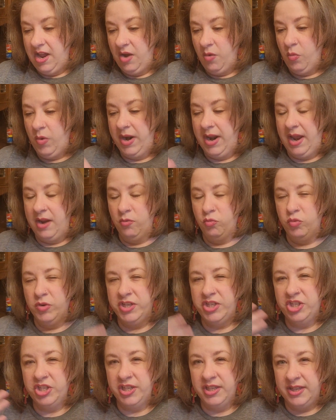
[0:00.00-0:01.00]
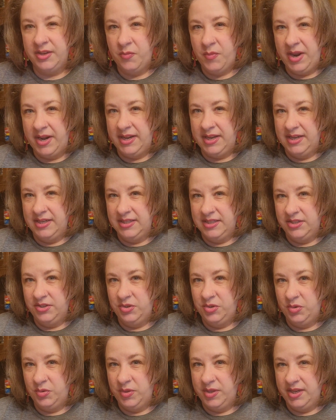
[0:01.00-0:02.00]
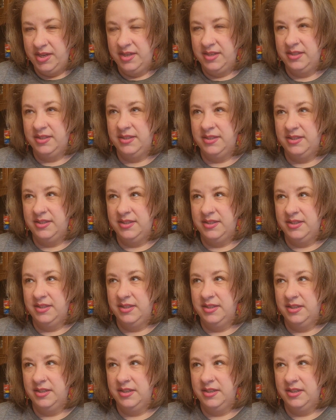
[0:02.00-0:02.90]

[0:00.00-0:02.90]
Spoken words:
when I originally went into this,